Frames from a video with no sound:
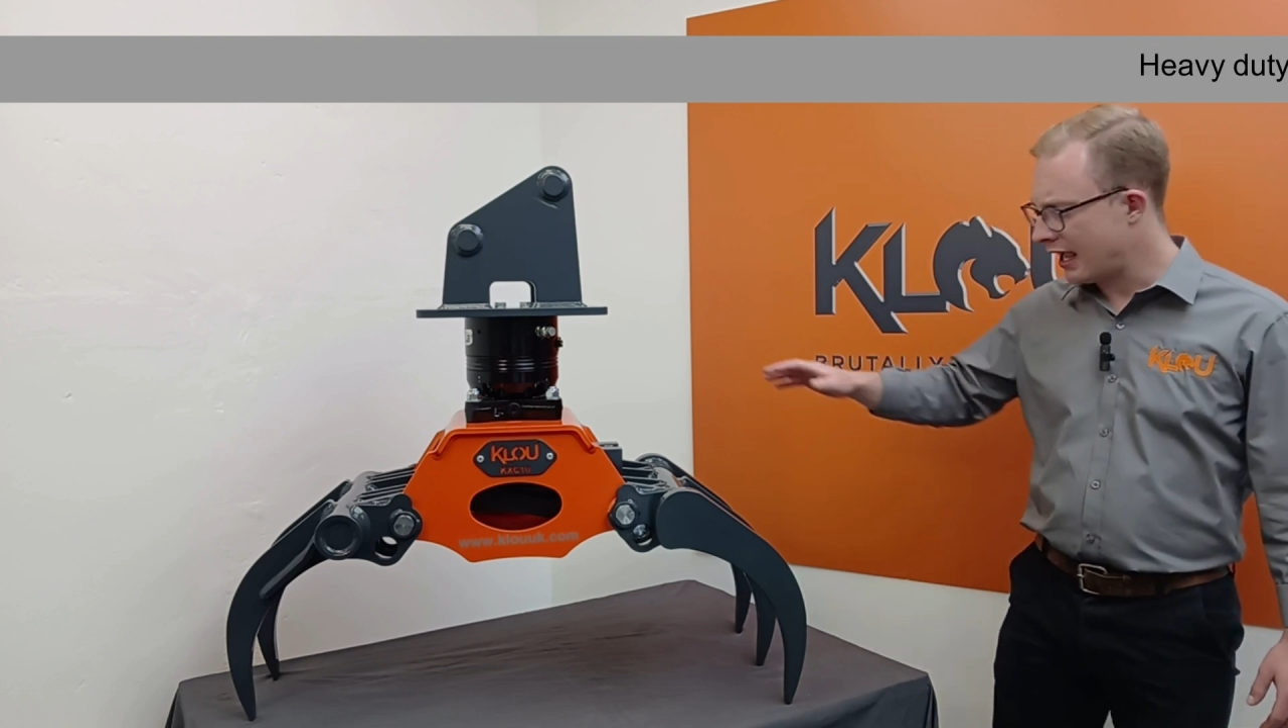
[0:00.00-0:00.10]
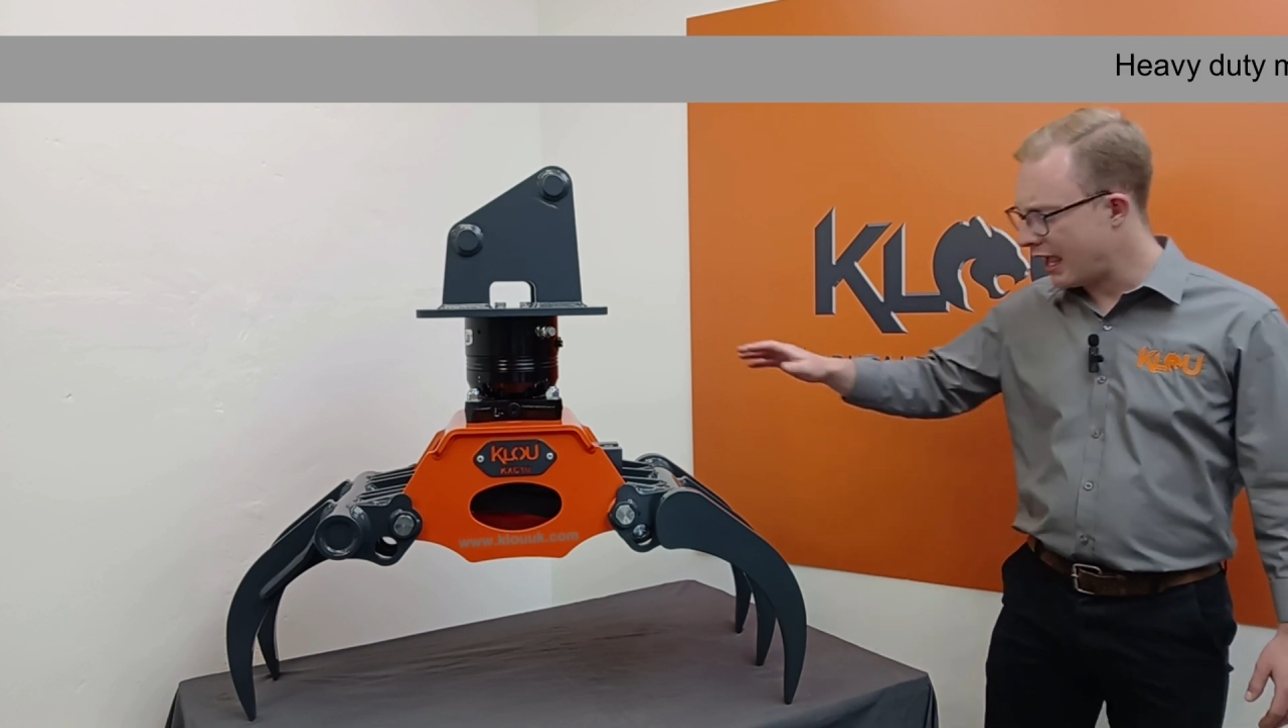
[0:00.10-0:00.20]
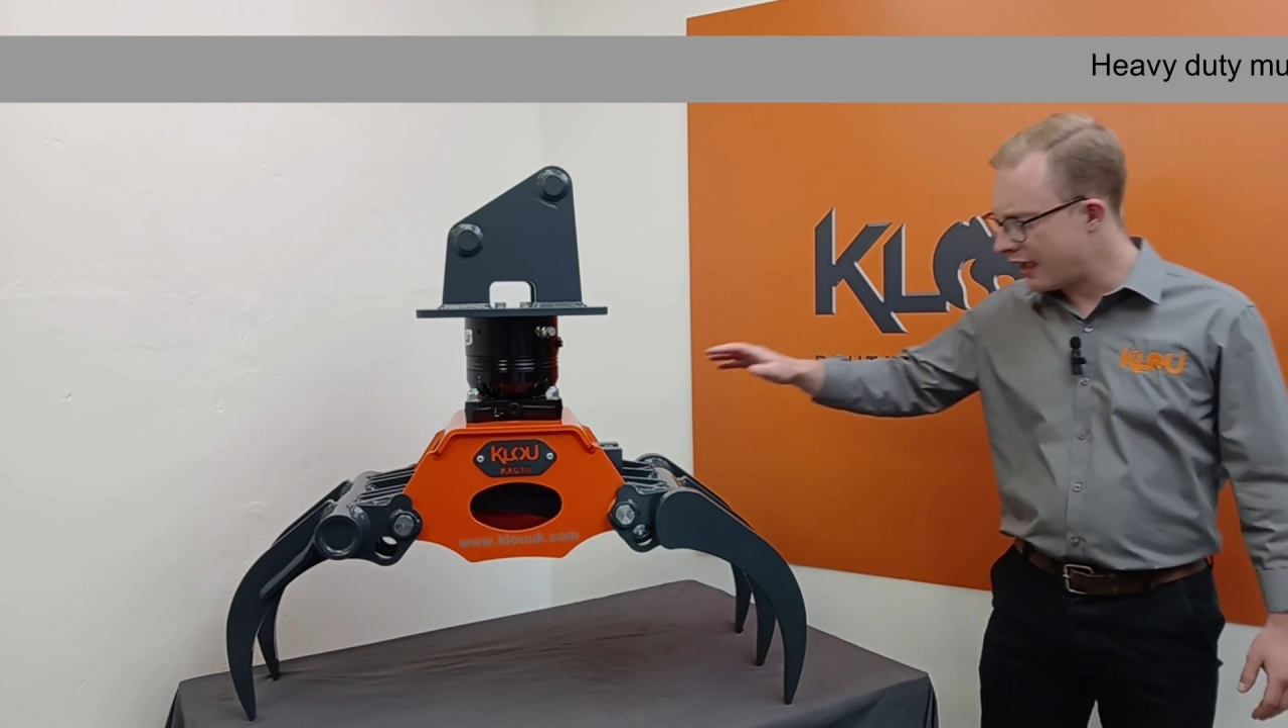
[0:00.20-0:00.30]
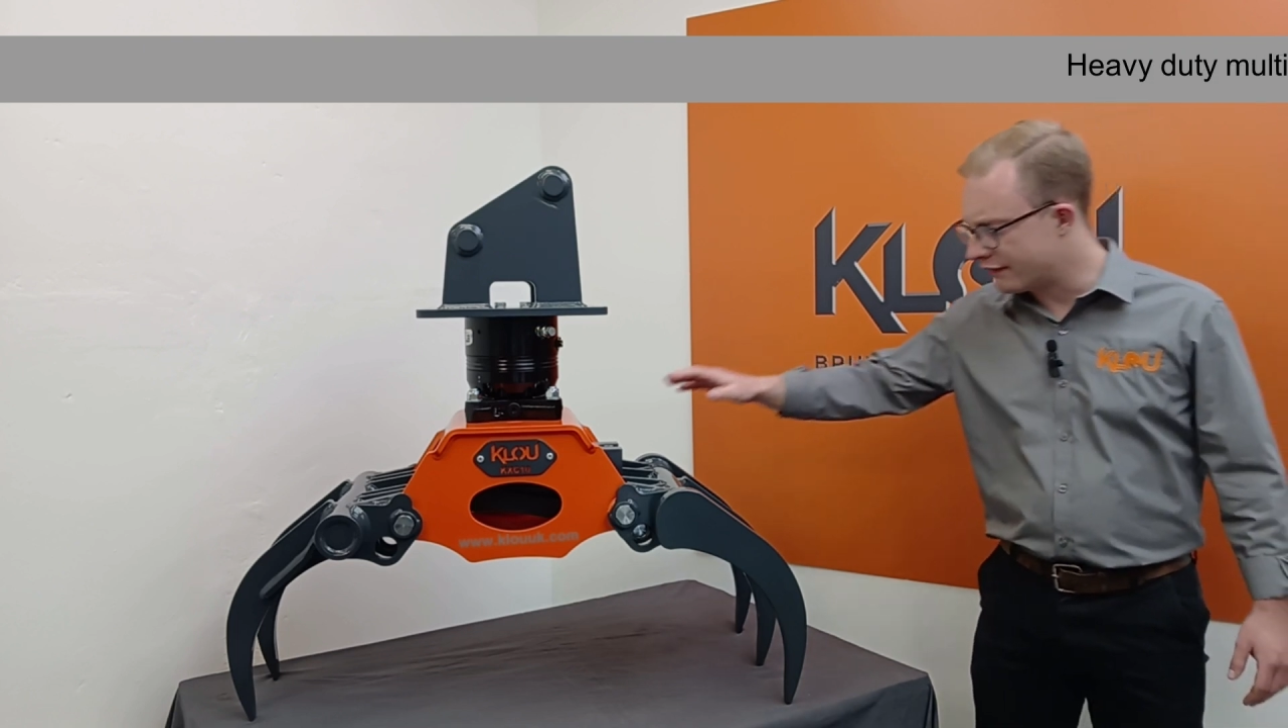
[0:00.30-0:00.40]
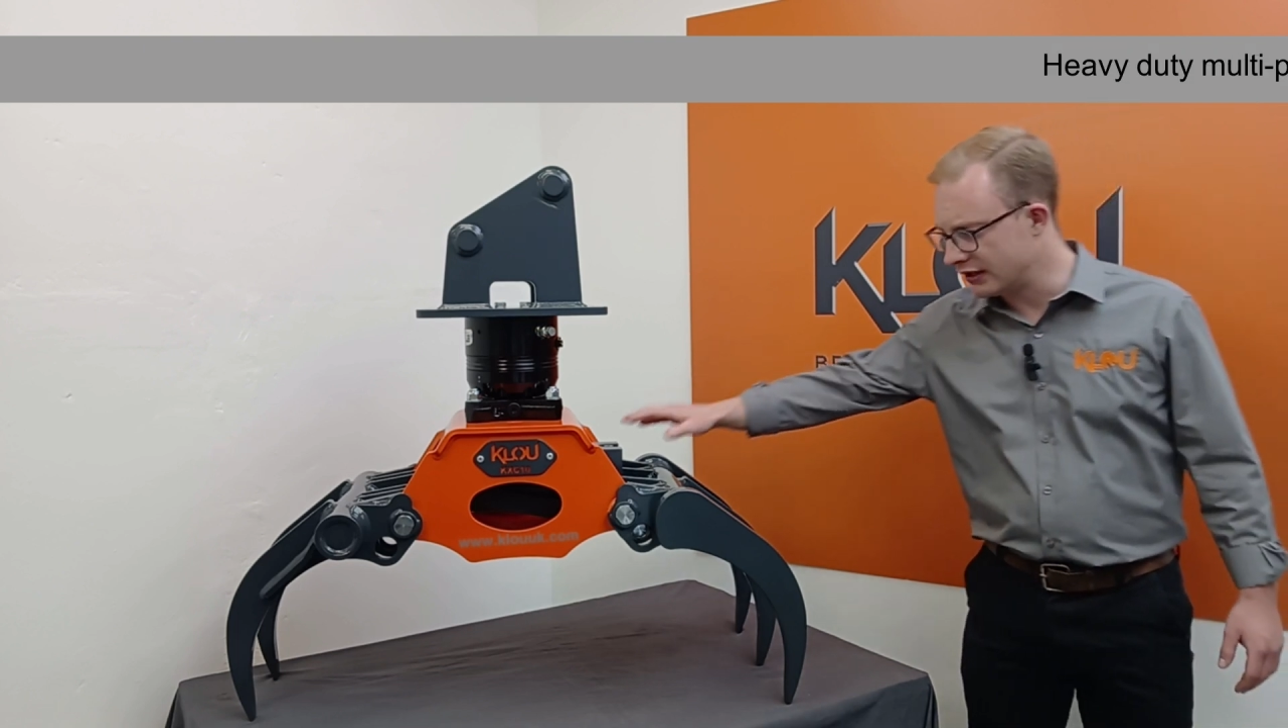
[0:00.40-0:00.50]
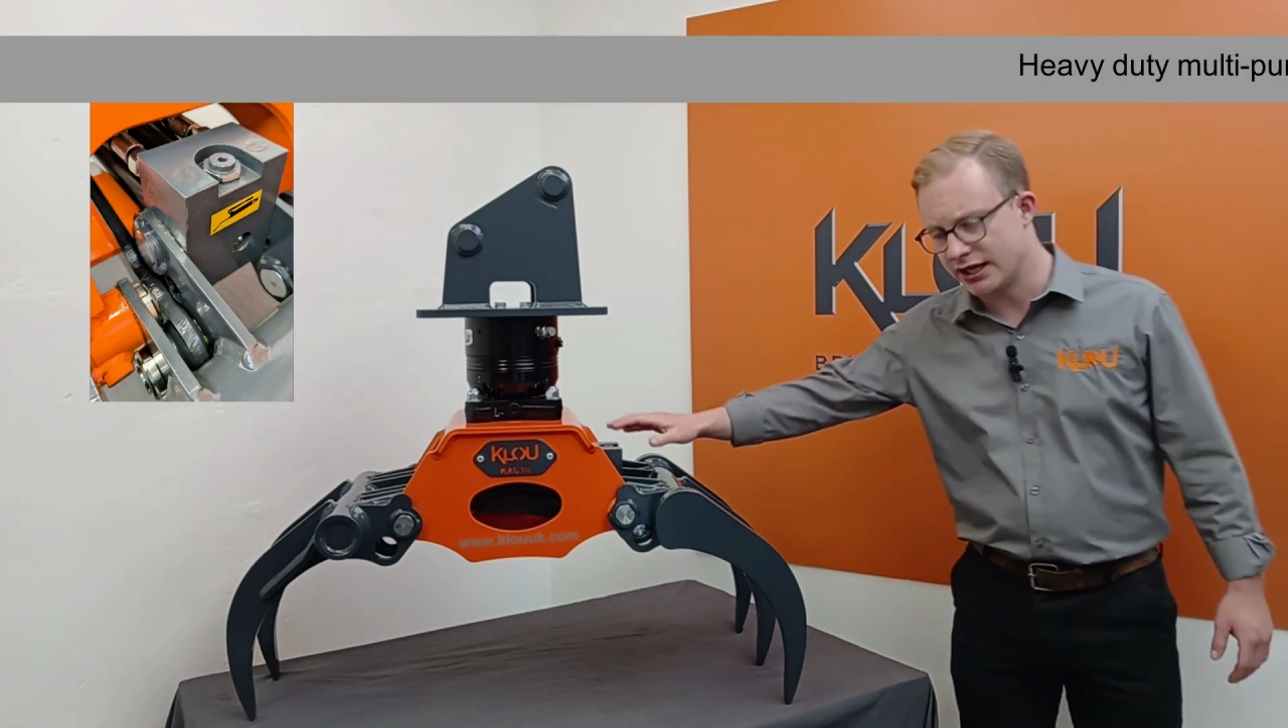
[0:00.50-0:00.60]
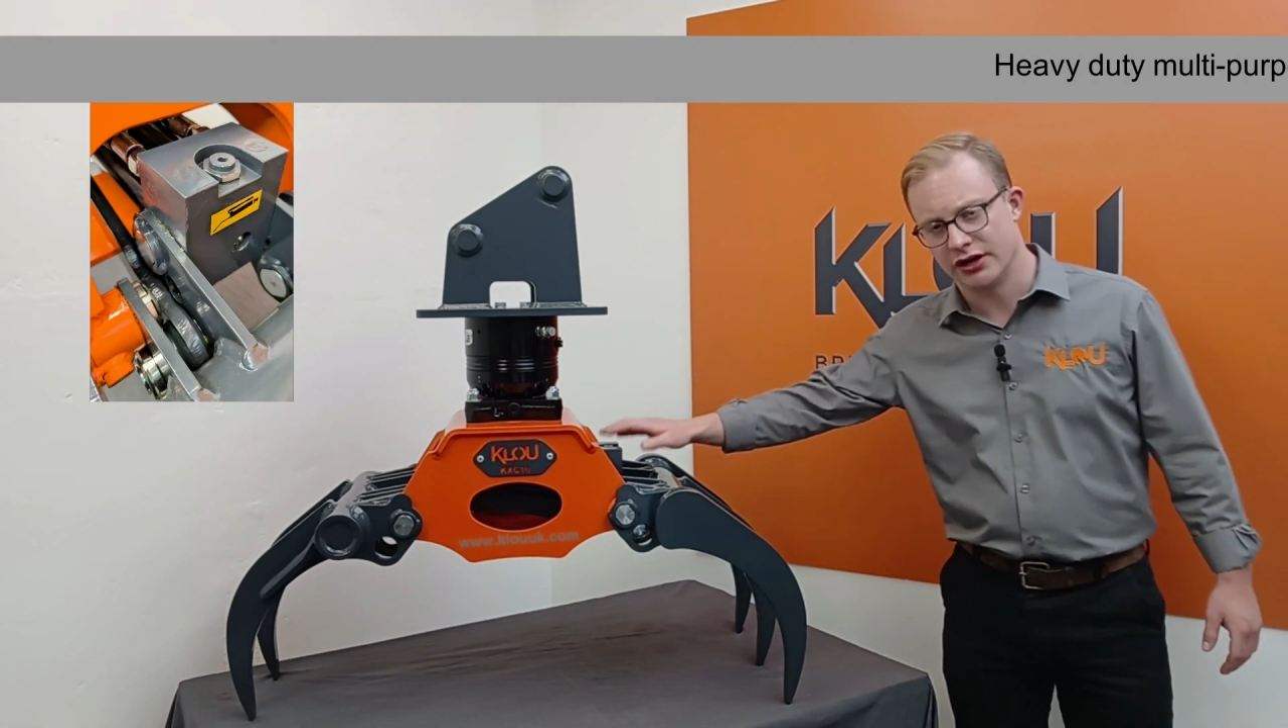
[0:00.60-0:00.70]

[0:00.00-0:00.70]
heavily